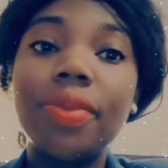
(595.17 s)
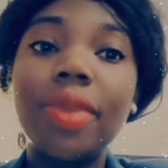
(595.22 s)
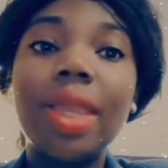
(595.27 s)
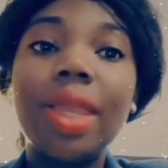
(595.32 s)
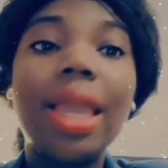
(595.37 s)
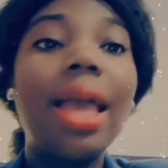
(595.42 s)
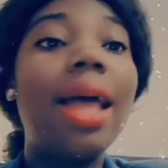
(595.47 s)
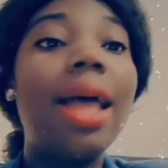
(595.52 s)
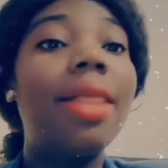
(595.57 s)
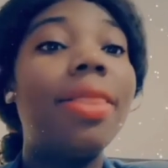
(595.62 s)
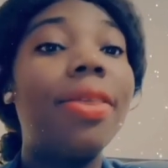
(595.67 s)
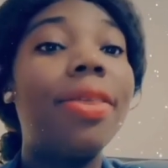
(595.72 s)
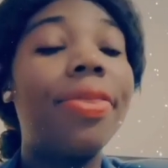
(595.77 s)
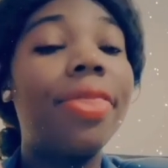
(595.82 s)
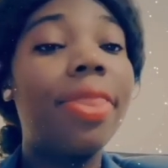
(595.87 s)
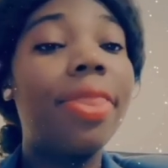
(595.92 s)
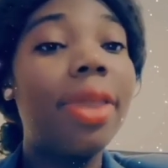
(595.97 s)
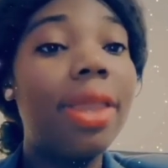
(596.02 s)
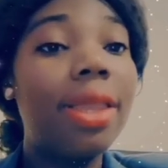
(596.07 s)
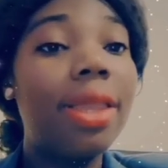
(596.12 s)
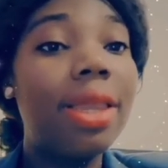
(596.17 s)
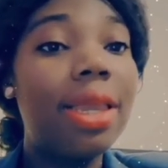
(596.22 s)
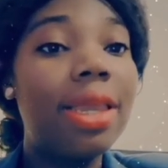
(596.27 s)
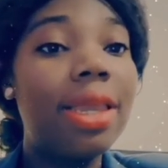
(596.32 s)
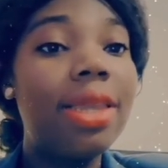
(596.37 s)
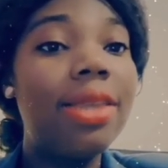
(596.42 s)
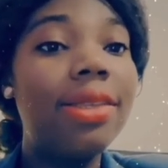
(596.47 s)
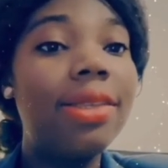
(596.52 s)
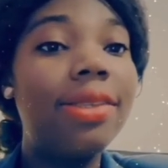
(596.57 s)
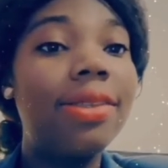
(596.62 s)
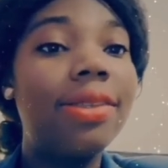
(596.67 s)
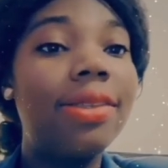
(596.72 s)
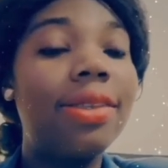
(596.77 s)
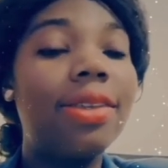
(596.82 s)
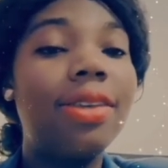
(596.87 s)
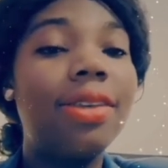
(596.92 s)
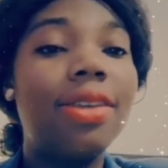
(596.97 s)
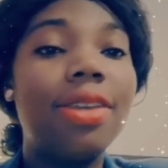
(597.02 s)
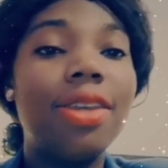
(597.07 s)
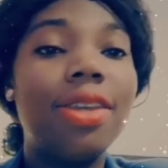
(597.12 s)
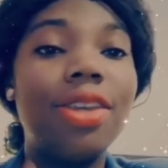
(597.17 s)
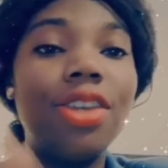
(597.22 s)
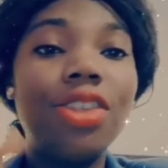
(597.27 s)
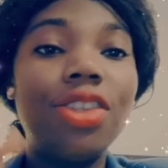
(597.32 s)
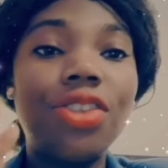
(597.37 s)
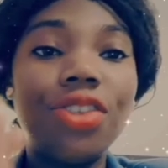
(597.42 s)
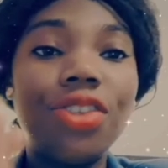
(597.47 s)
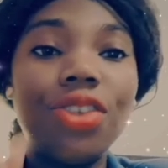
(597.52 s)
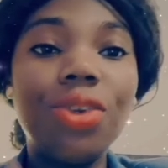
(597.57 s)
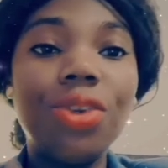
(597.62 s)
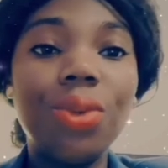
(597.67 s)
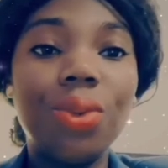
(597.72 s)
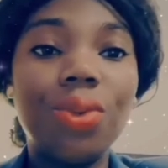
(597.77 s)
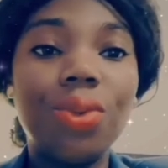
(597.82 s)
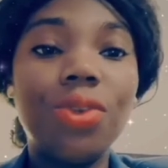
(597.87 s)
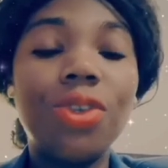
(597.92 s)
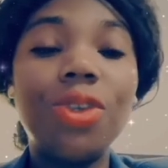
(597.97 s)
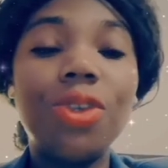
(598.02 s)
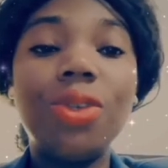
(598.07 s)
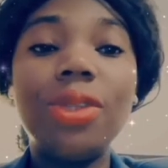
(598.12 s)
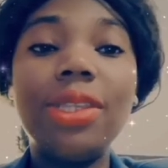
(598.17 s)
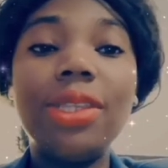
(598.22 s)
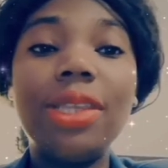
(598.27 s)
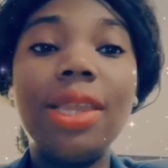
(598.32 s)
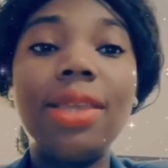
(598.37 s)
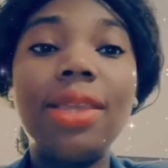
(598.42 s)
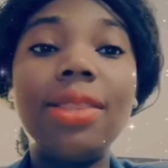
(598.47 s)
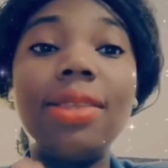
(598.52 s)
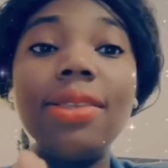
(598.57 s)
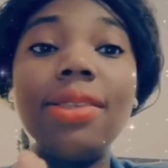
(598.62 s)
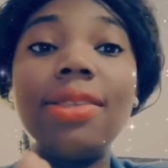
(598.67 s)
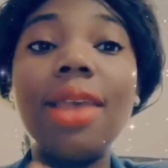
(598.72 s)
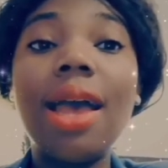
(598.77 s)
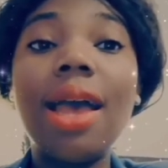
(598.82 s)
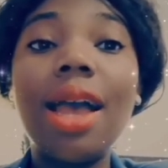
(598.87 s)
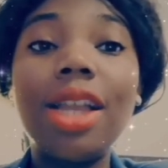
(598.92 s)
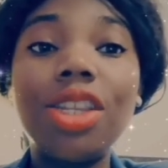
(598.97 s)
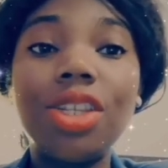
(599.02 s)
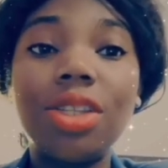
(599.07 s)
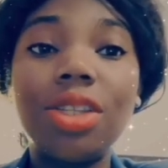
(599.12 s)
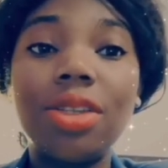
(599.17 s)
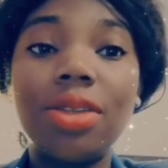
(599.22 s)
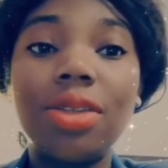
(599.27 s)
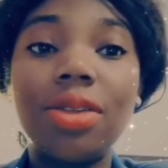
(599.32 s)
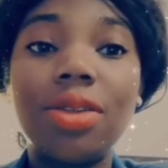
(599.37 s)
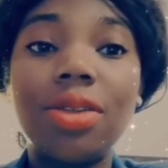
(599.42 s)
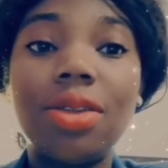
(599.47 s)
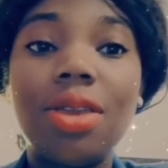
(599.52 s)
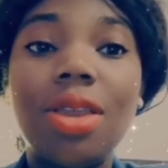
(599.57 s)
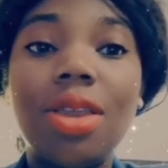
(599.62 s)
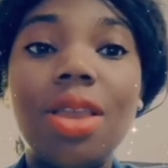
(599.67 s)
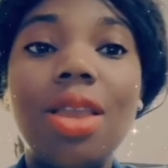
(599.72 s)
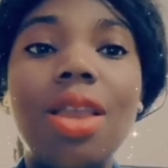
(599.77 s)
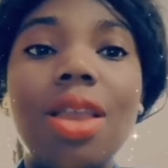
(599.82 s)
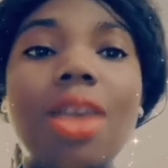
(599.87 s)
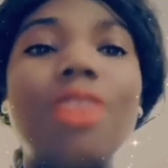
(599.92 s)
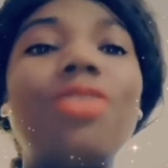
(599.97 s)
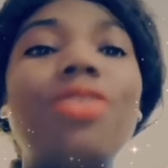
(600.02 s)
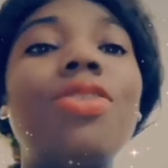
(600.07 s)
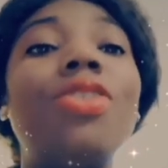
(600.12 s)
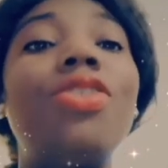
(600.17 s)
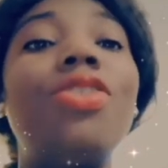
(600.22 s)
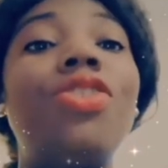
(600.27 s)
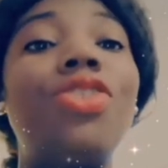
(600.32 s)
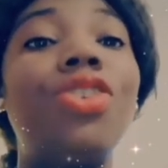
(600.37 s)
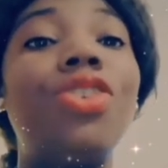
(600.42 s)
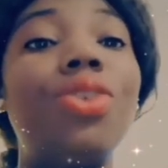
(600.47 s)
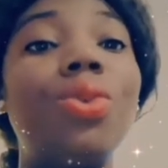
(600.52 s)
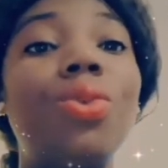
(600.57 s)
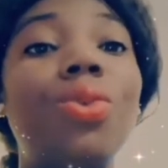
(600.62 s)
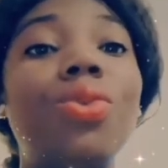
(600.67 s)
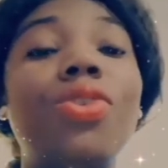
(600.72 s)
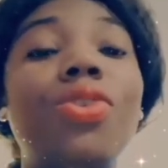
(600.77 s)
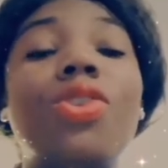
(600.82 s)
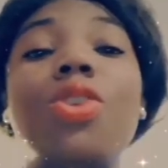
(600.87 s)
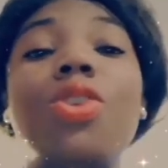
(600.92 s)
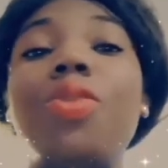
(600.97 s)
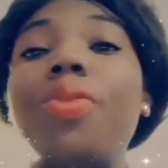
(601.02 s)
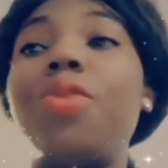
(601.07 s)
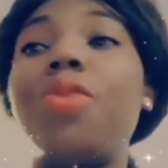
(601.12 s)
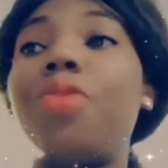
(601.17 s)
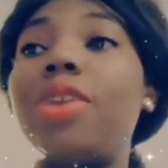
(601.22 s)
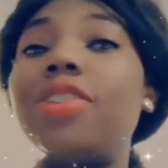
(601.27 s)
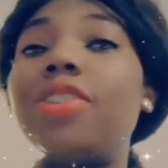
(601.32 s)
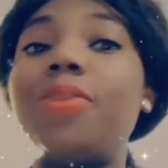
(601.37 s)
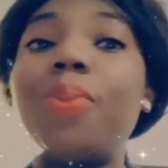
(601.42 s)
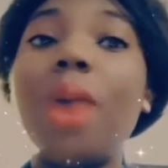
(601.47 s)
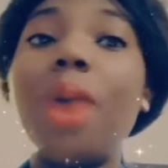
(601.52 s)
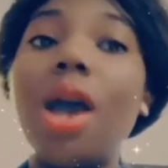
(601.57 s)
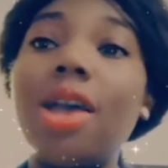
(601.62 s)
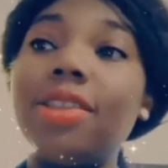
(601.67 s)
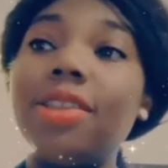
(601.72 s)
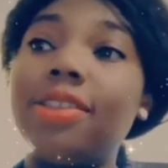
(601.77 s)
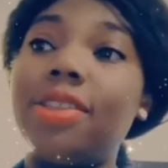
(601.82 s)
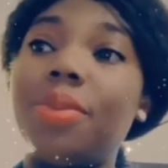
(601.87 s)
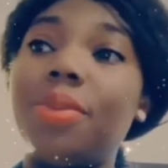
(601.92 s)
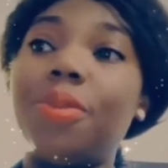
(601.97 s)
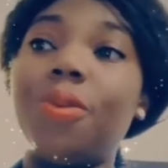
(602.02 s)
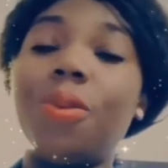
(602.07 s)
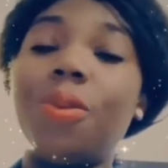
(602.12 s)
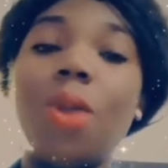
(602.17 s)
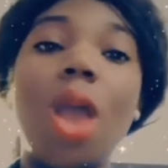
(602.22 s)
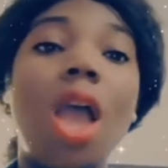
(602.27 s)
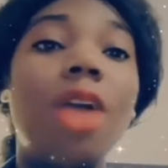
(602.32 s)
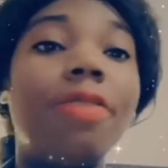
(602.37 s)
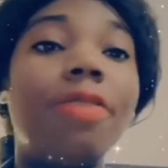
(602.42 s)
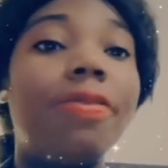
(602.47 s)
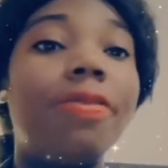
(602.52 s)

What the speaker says: And the thing is, it's you who's gonna take this action. And so it's you who's going to be responsible for